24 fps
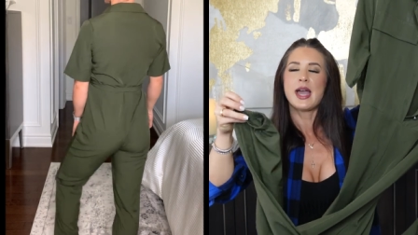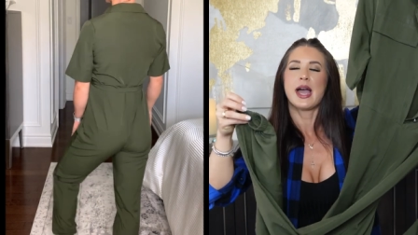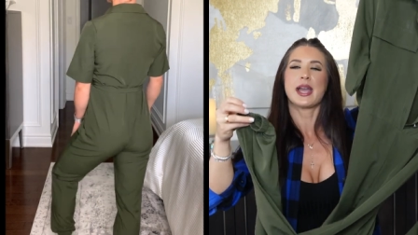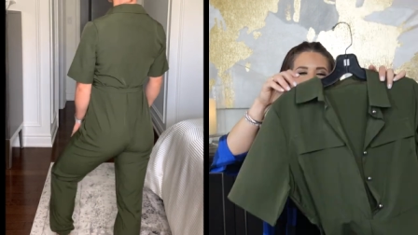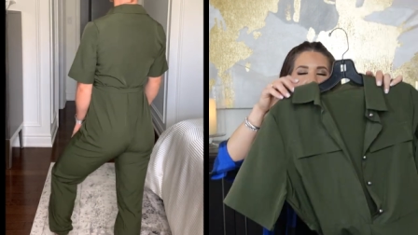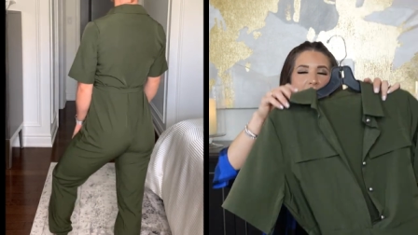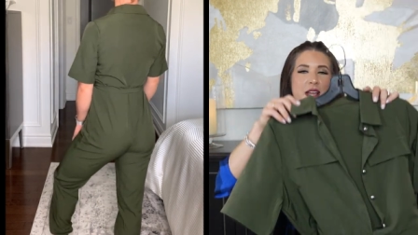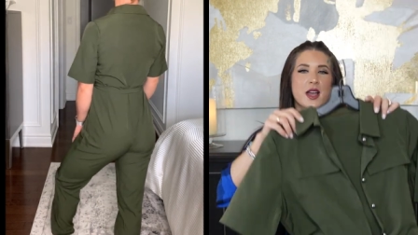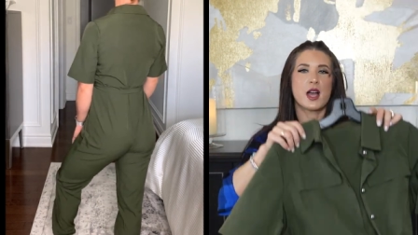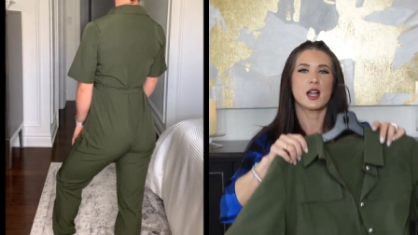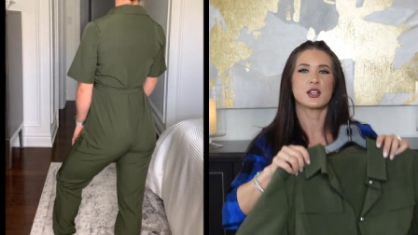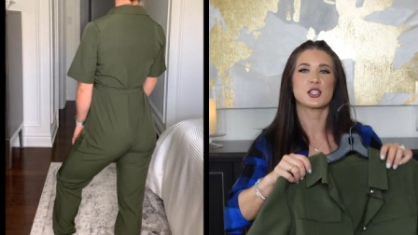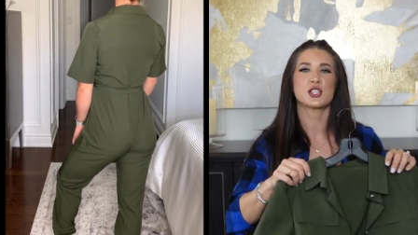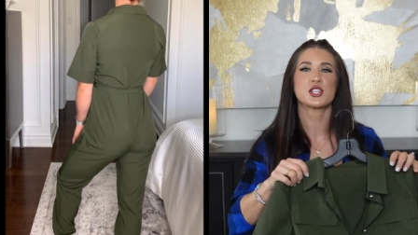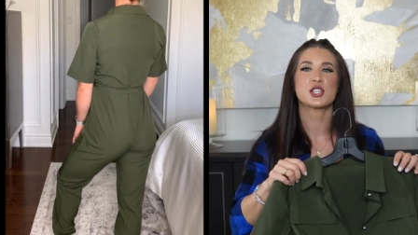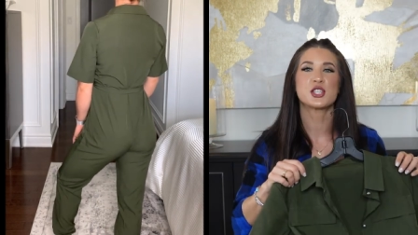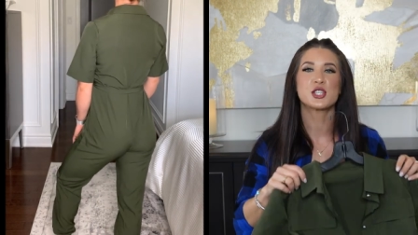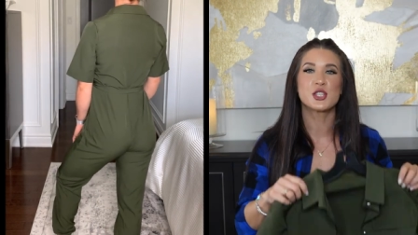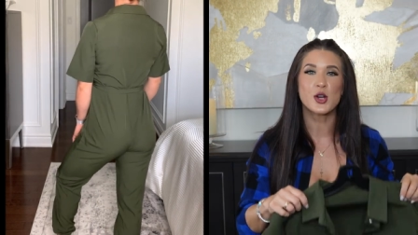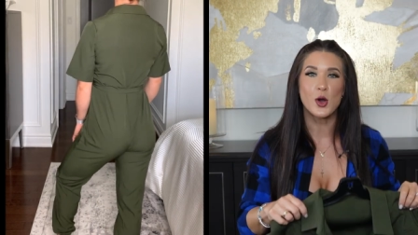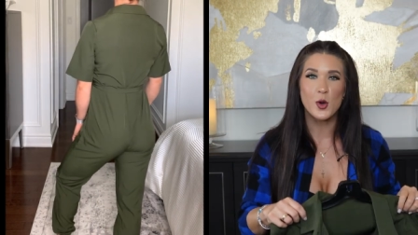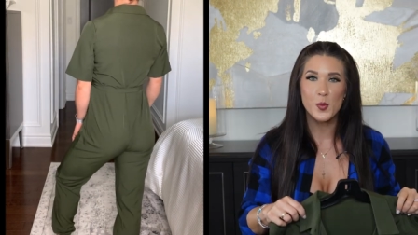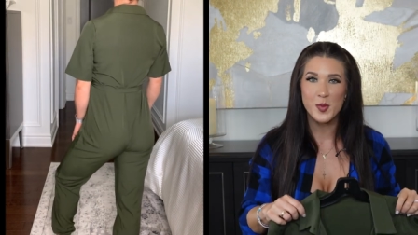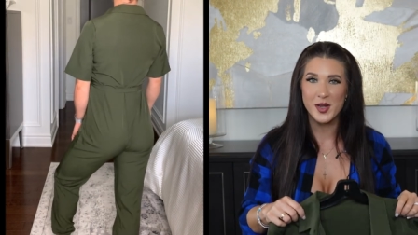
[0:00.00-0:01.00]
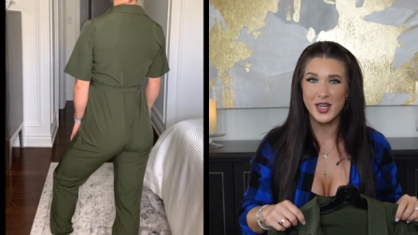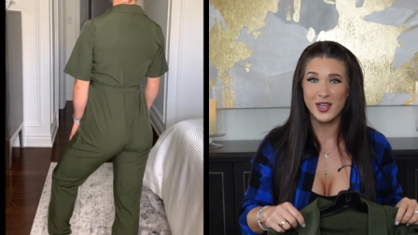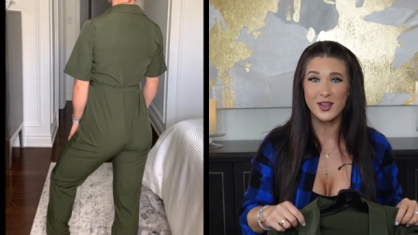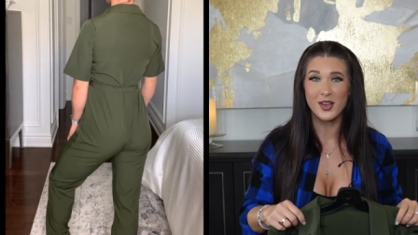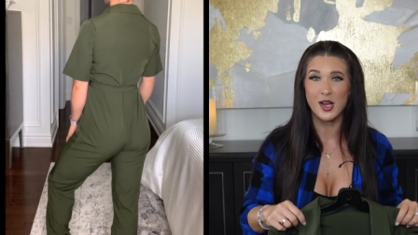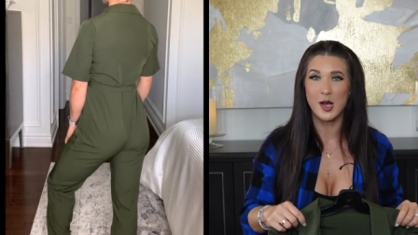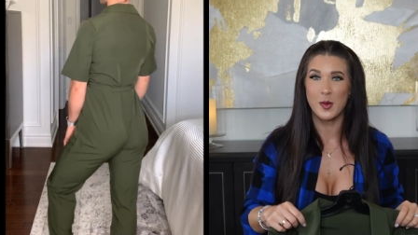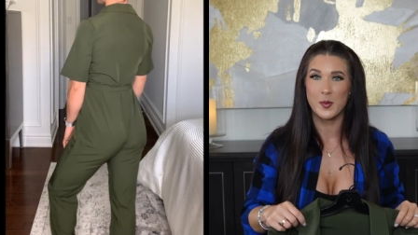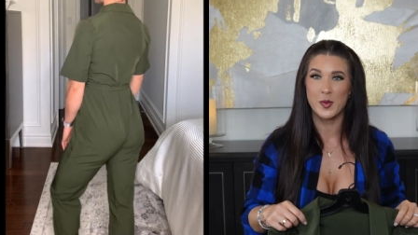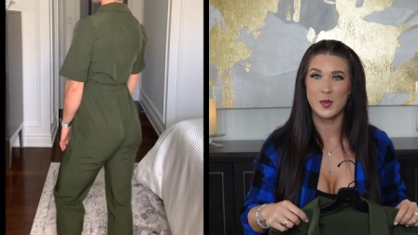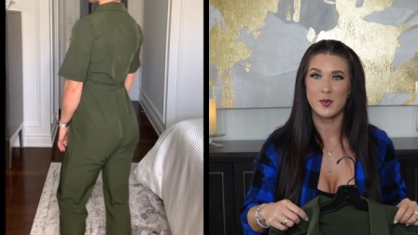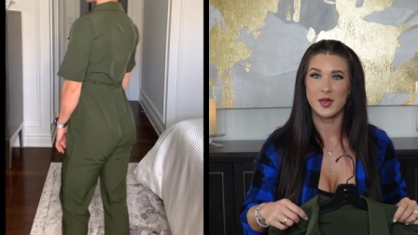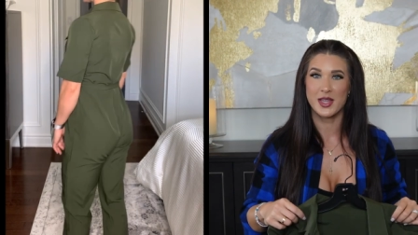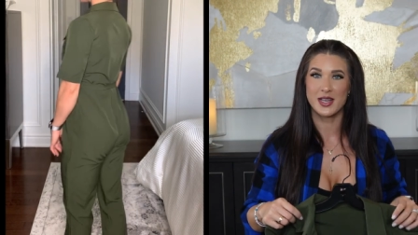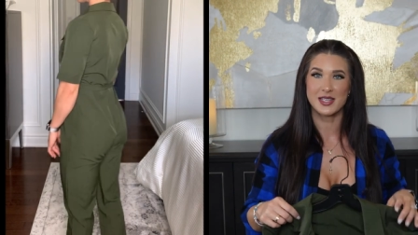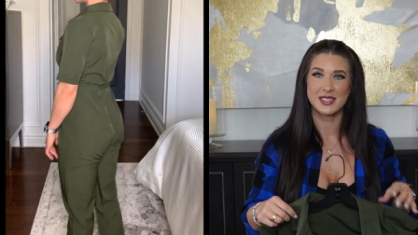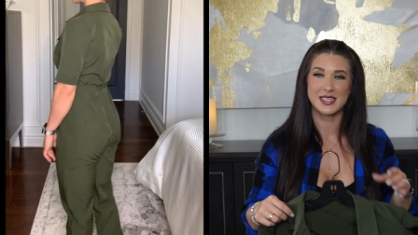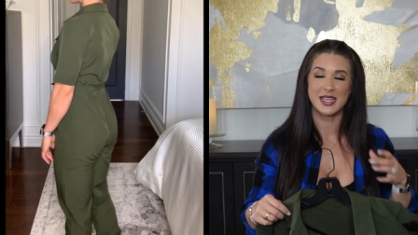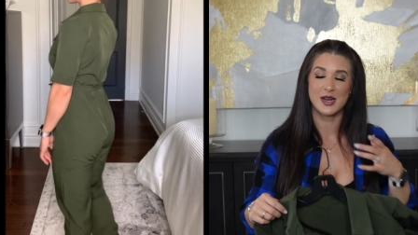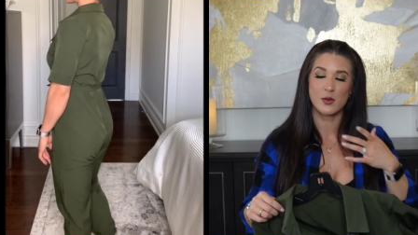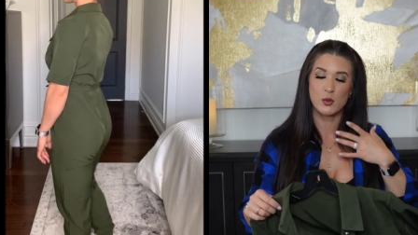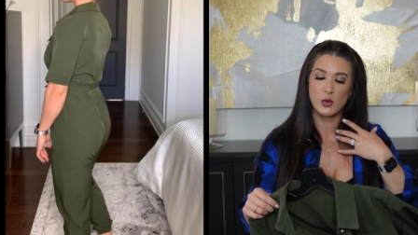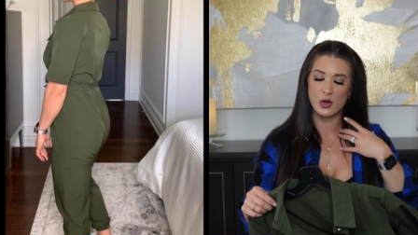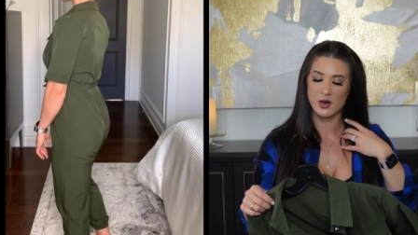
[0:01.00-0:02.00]
But I got so many
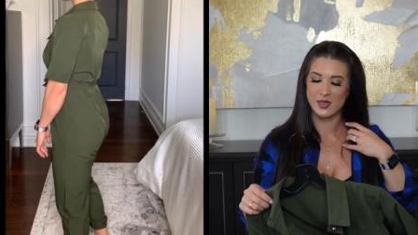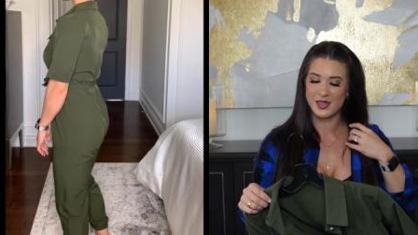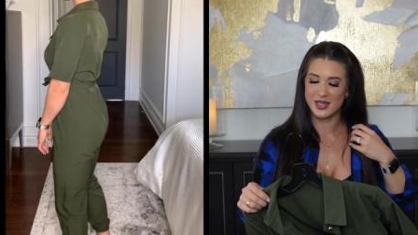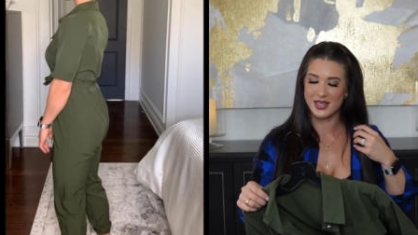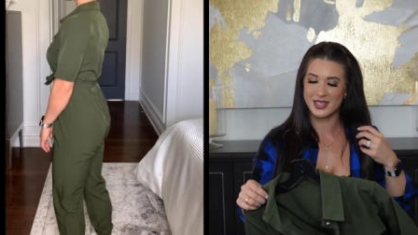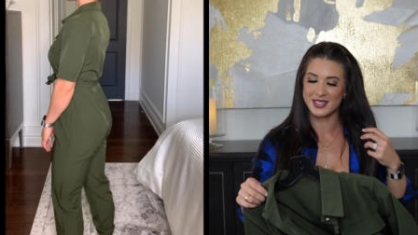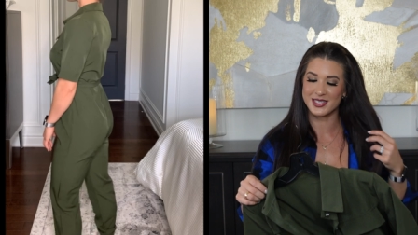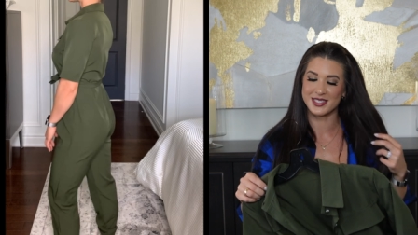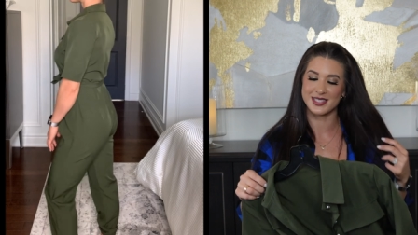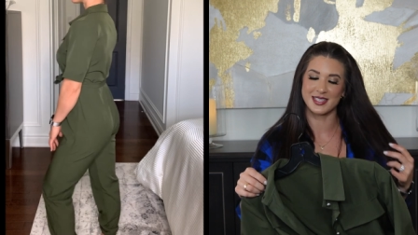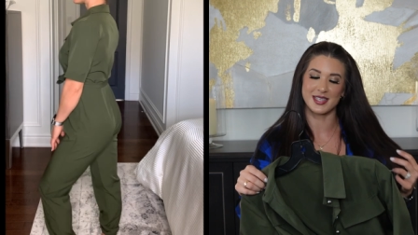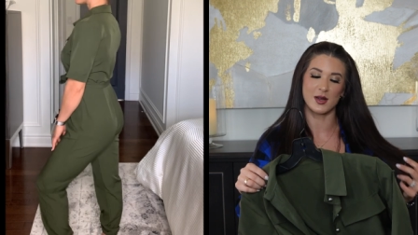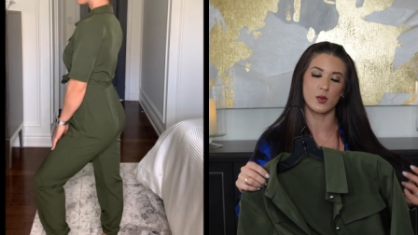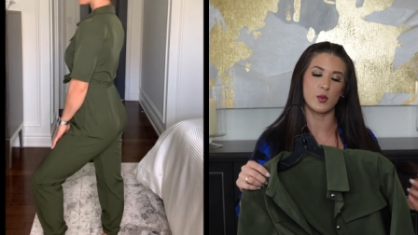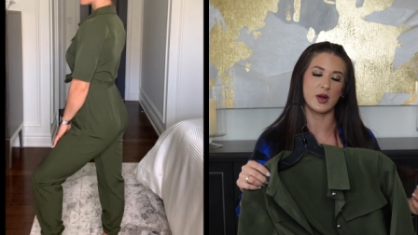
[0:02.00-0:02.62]
compliments. I wore this